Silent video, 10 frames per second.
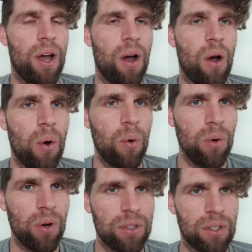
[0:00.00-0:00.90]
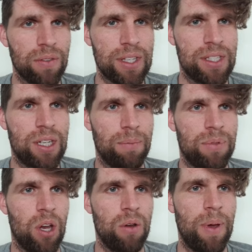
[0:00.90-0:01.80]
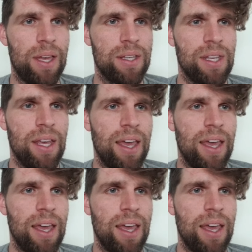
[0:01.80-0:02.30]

whole lot of these chipped topaz,